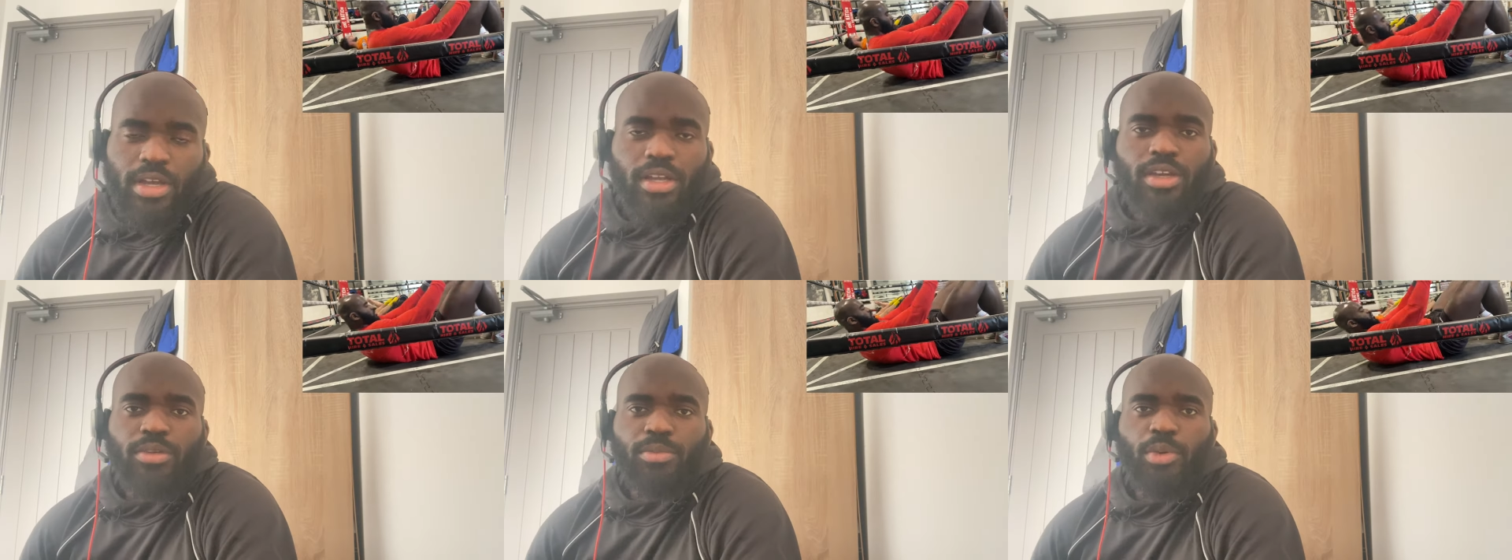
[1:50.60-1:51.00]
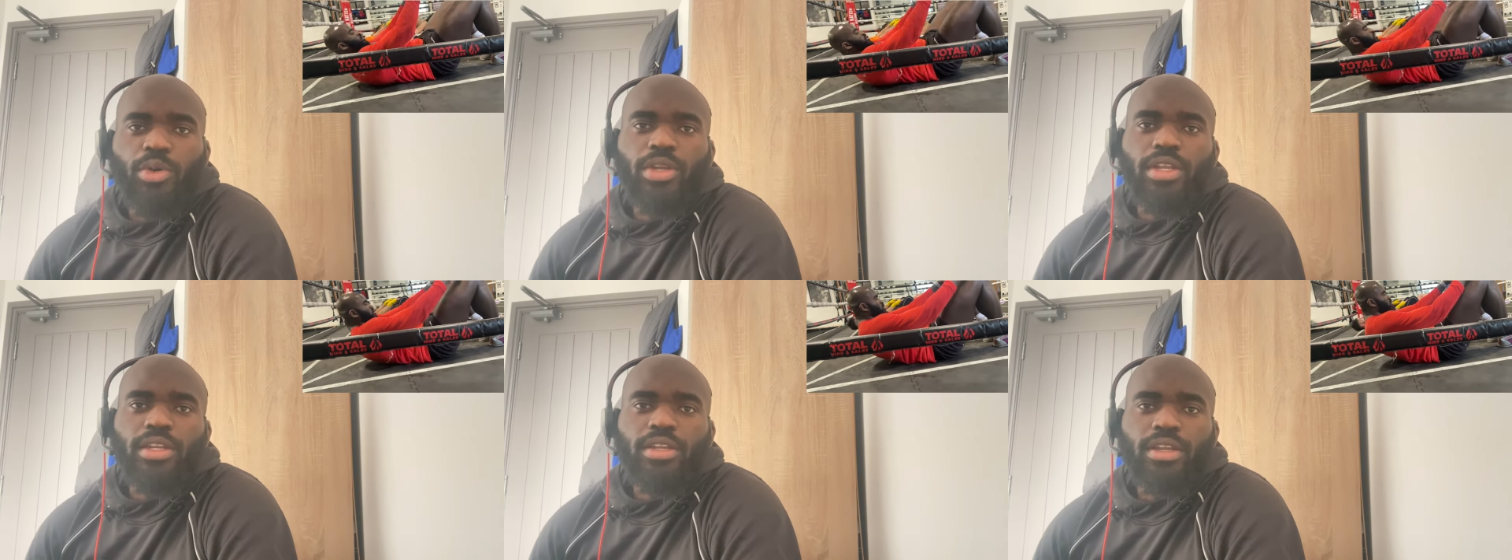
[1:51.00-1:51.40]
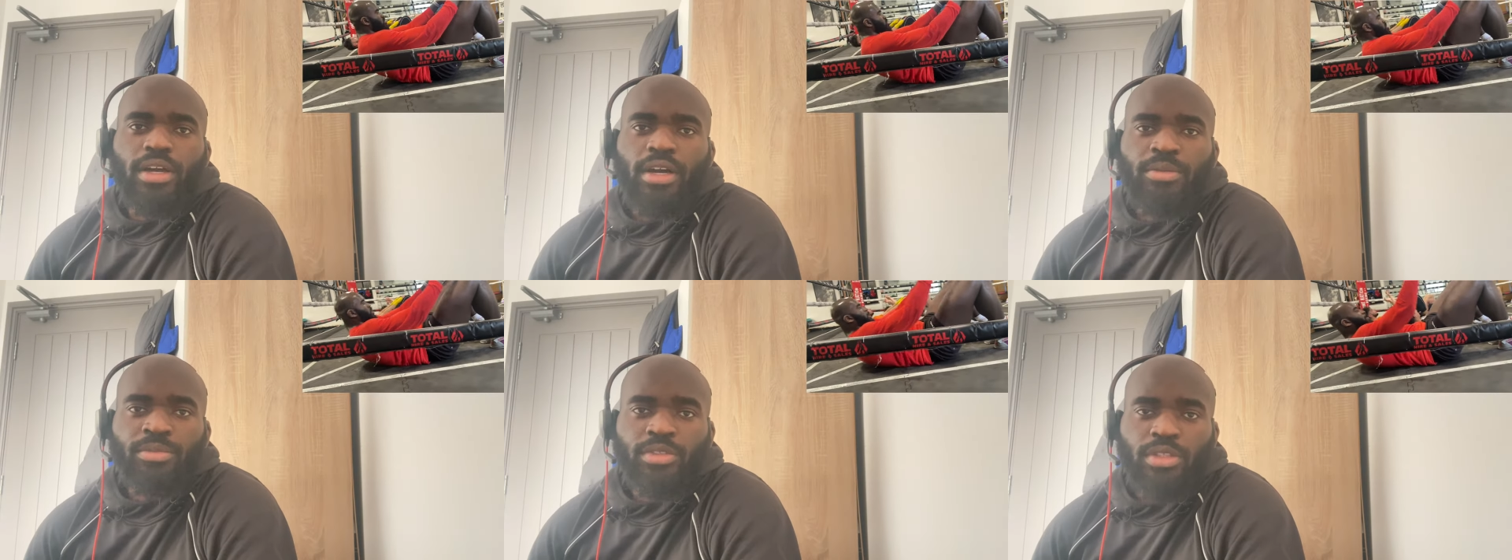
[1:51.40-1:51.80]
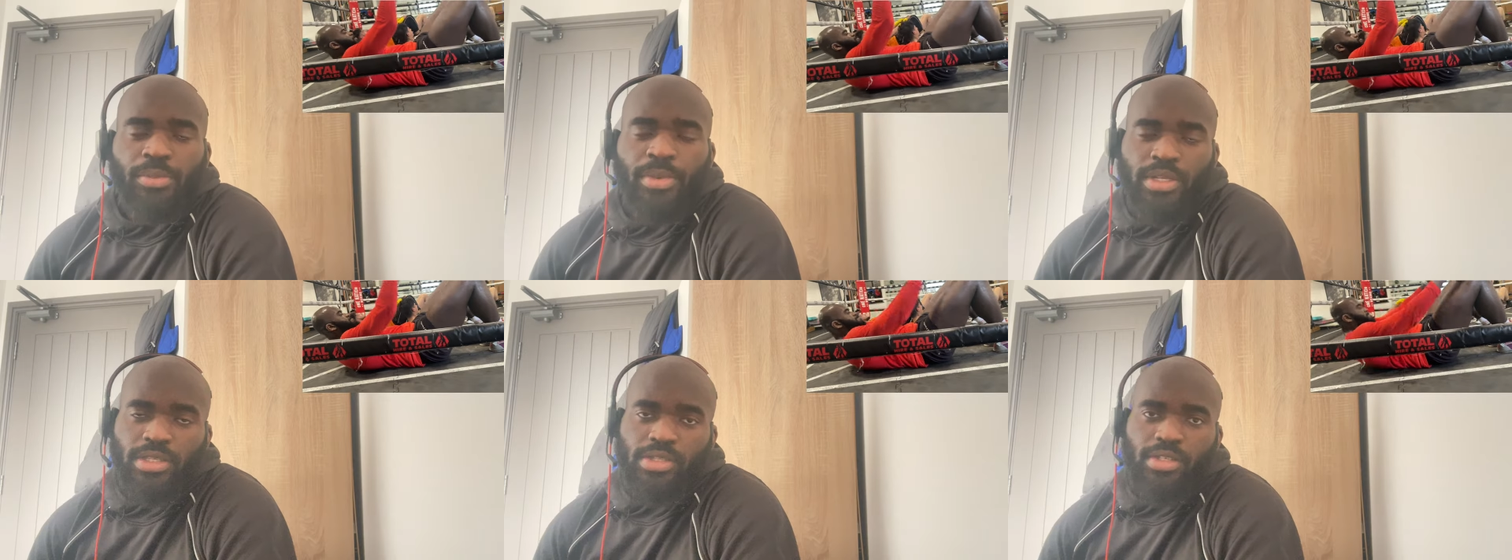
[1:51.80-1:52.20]
Good morning, I'm just
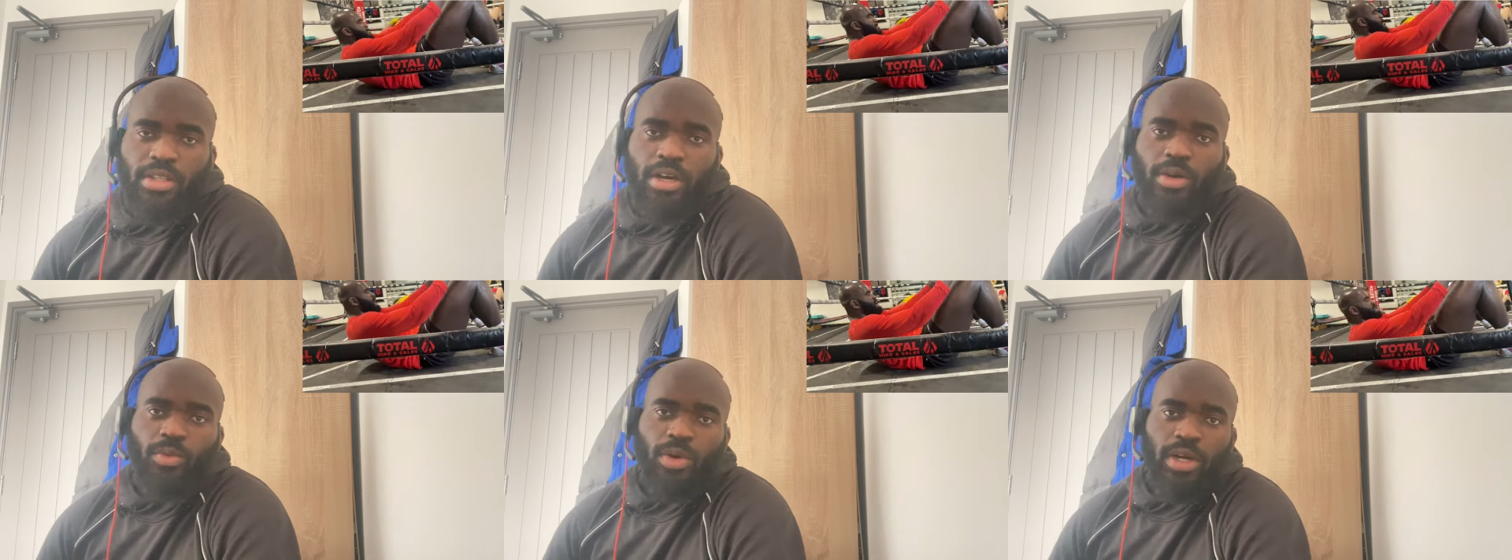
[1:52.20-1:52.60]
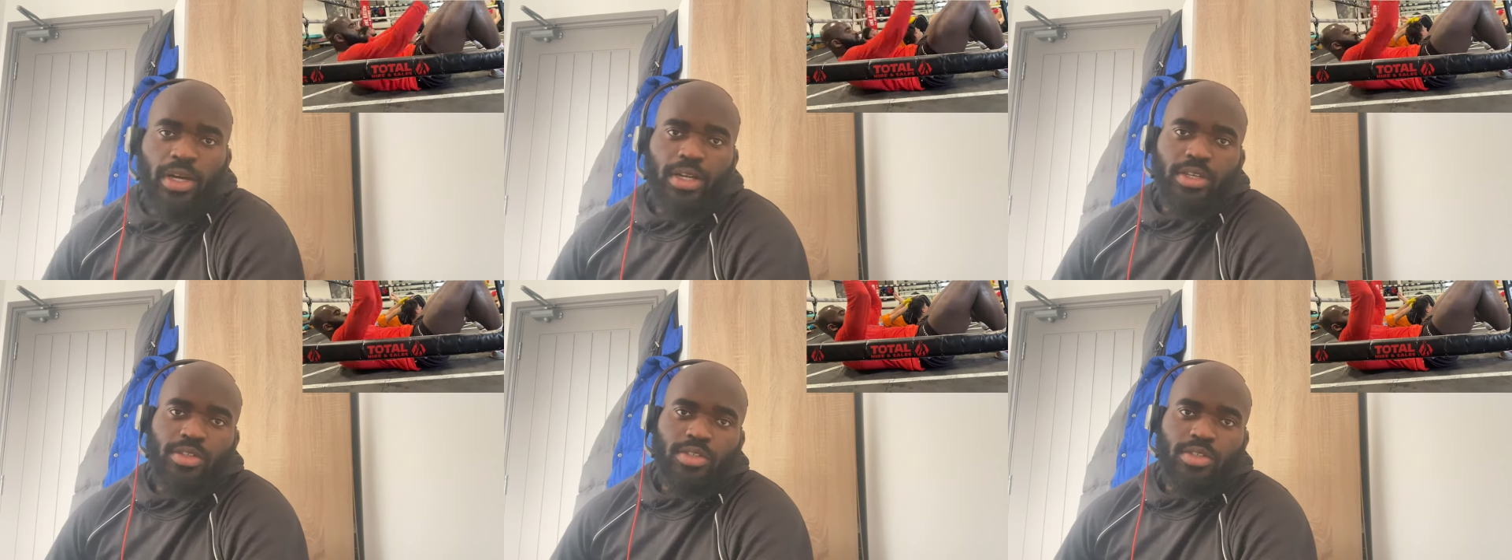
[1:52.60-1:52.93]
about to start work.